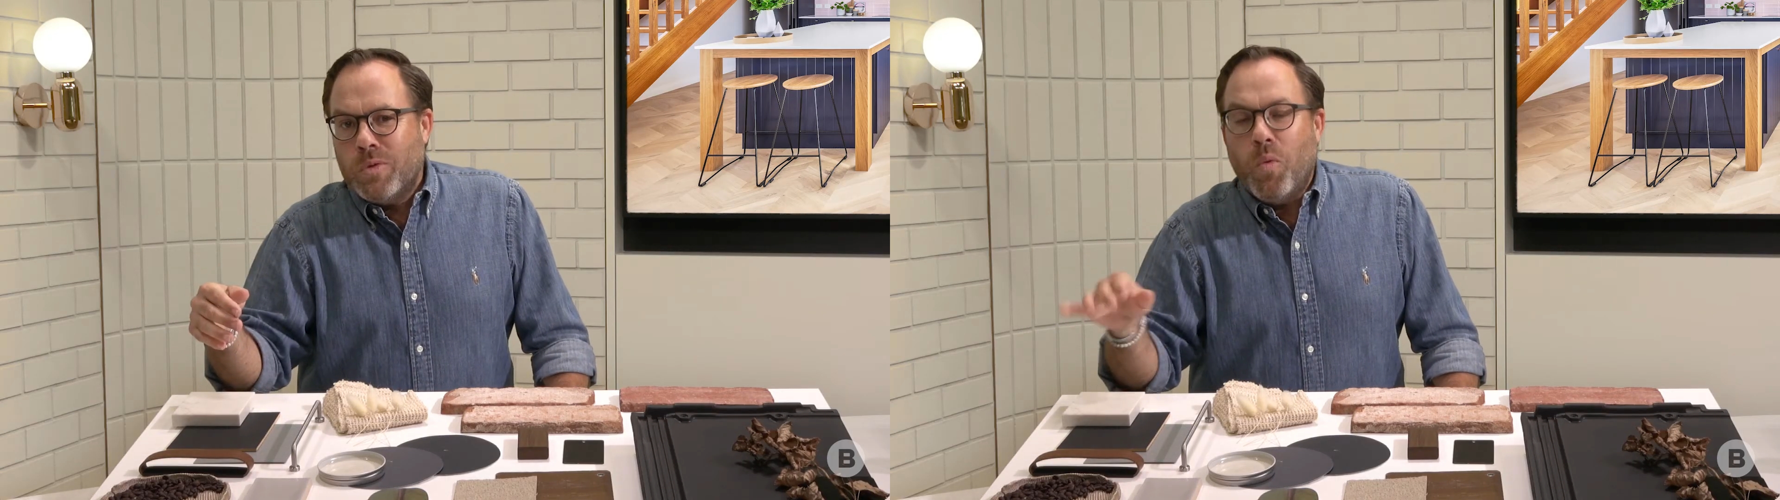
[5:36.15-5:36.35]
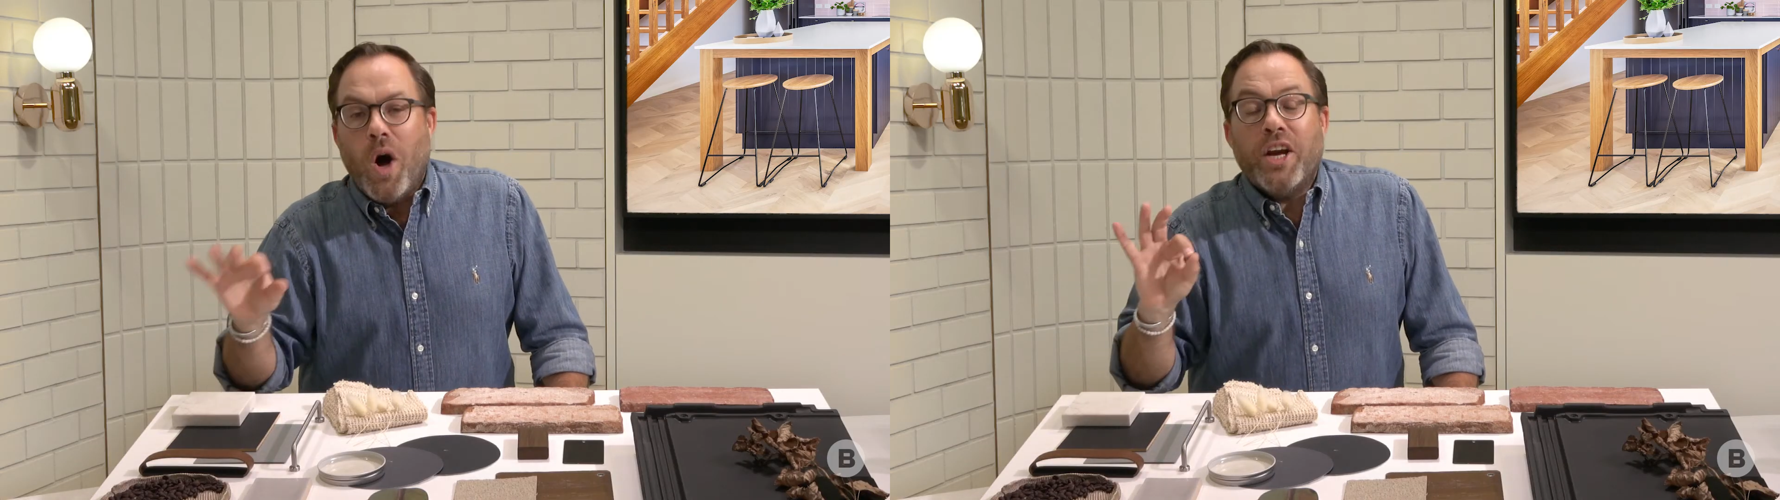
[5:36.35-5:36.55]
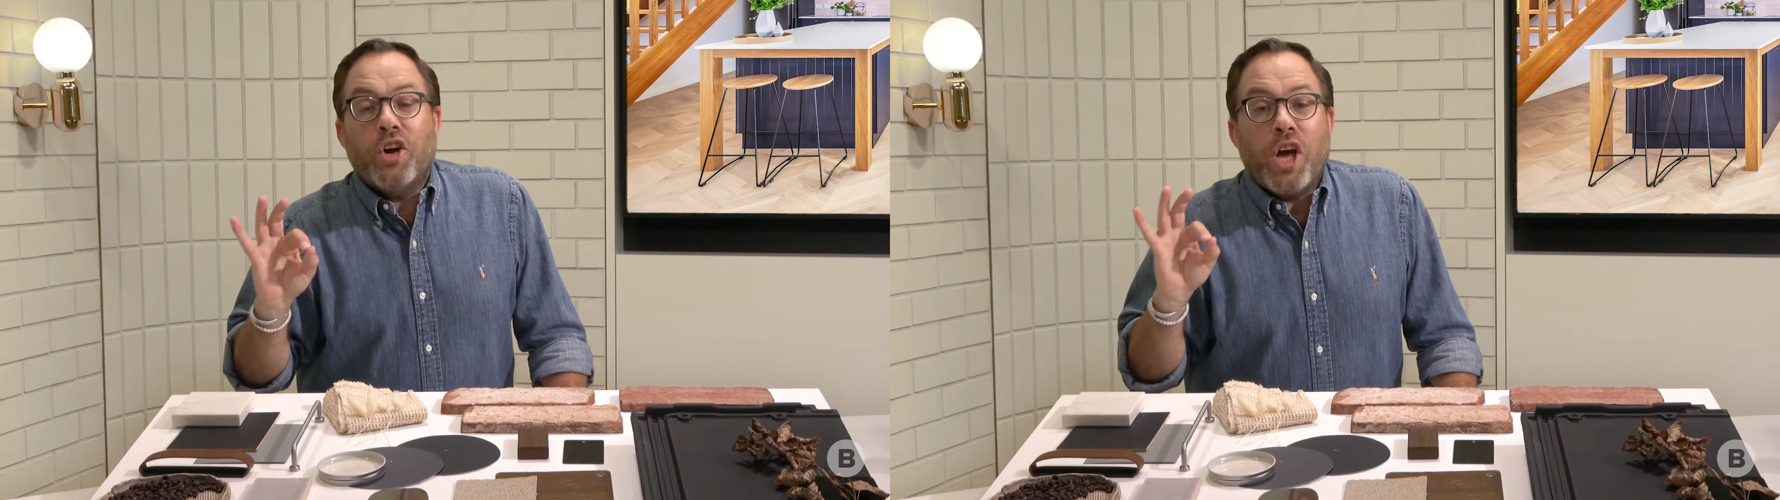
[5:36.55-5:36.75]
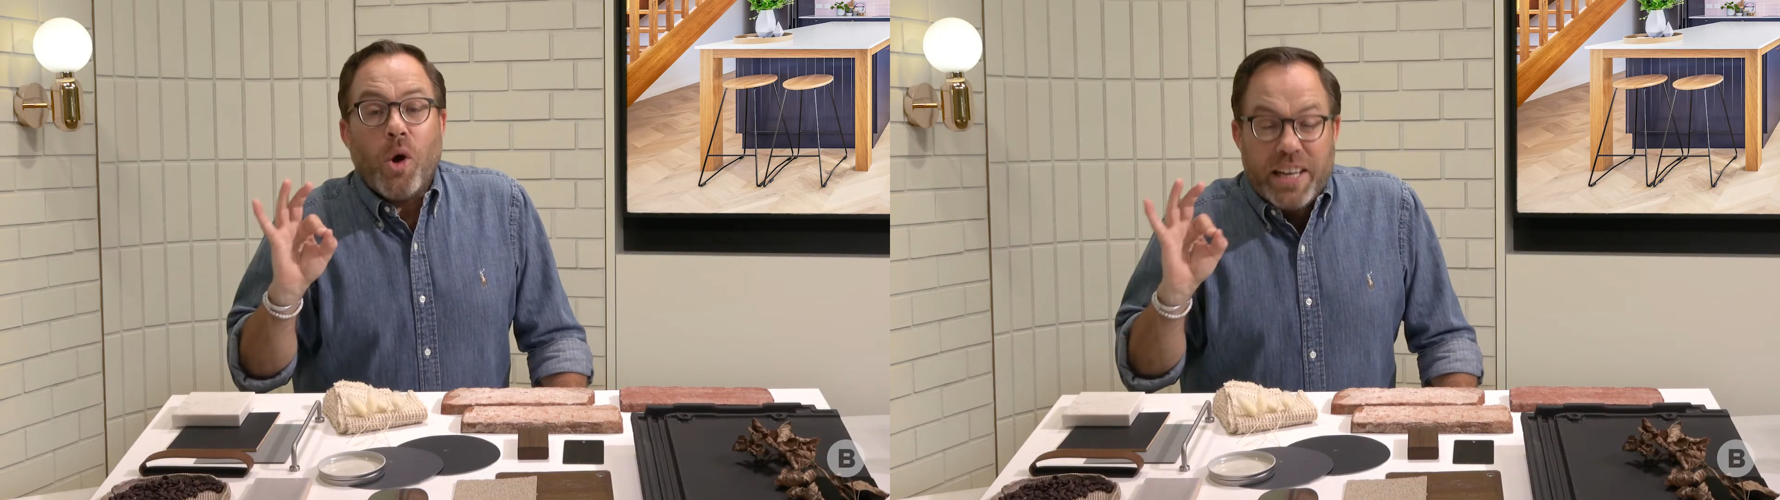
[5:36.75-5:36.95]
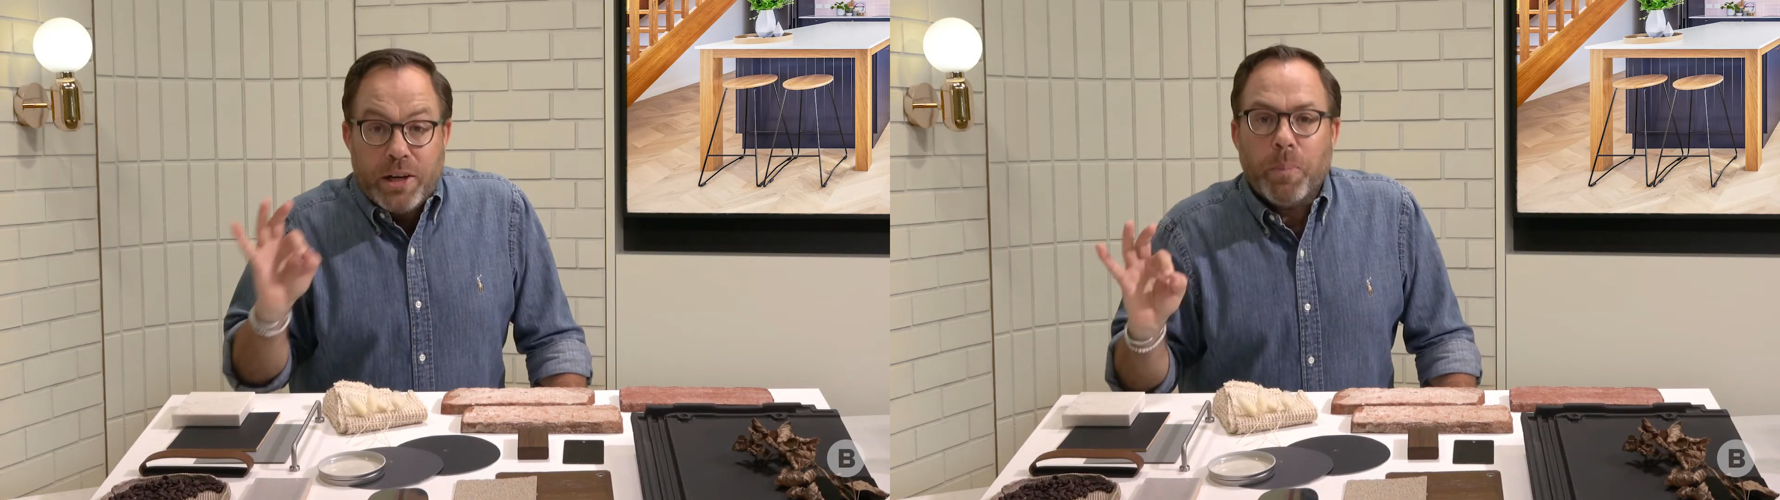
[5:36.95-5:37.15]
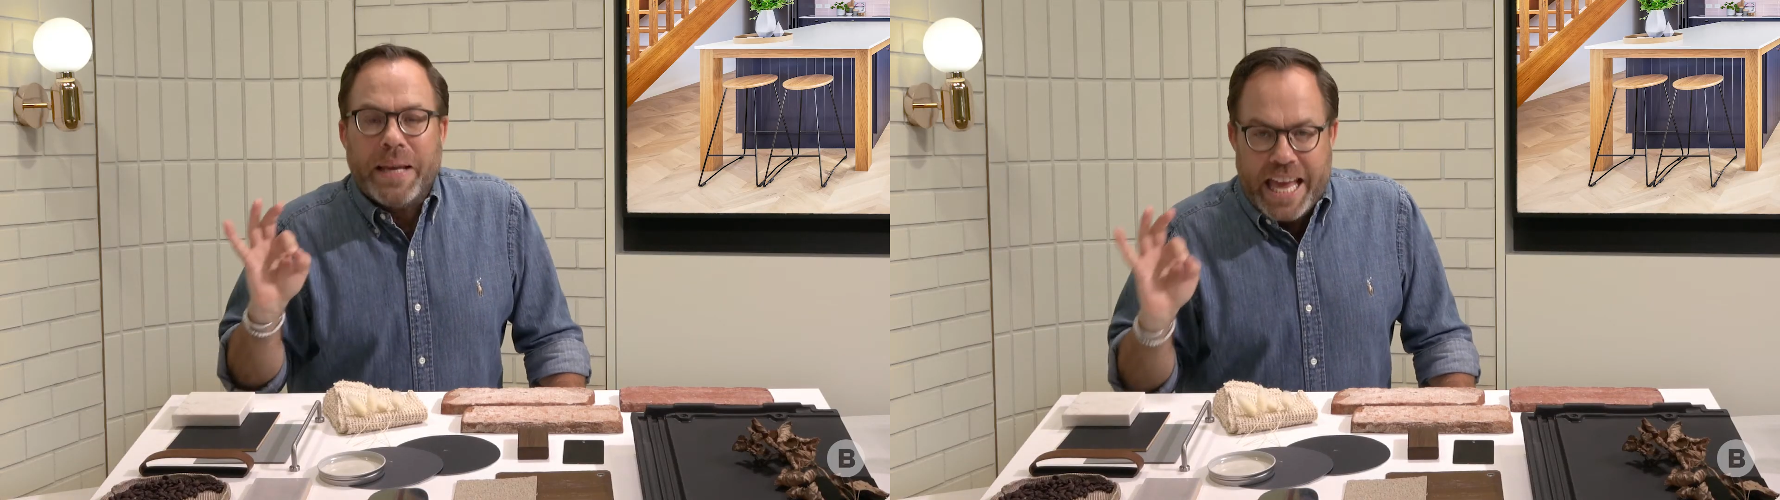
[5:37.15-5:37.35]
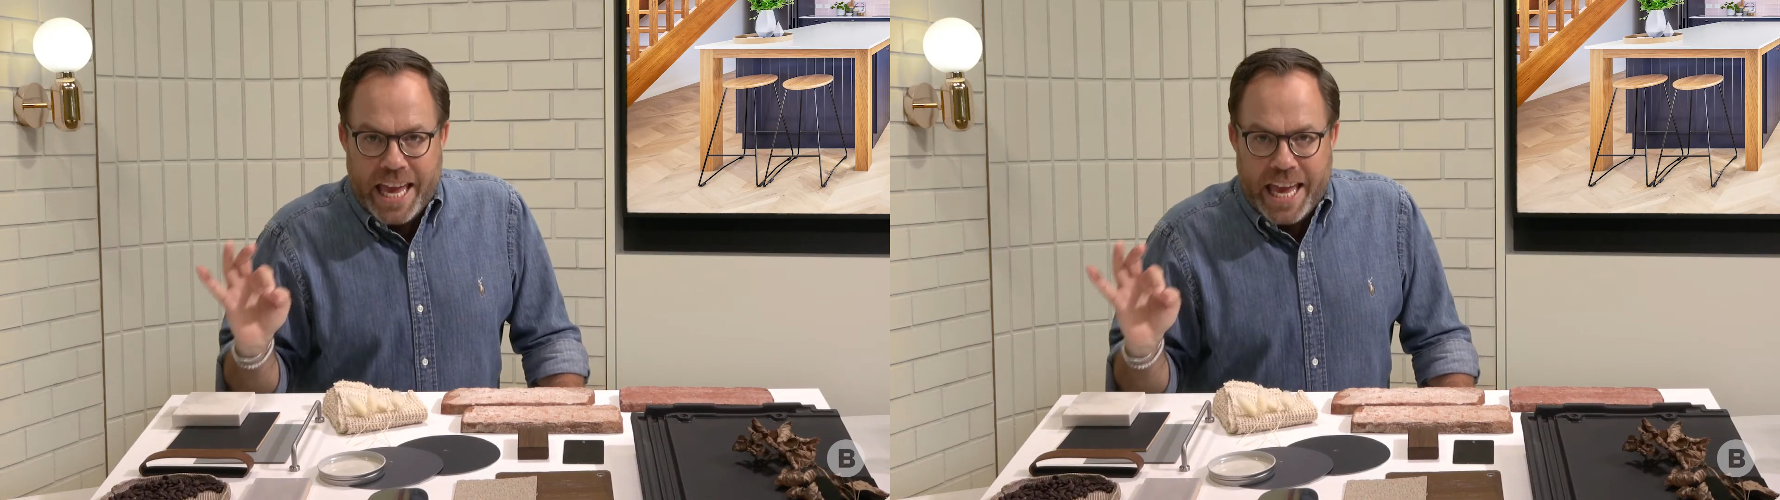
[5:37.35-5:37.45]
why not go a little bit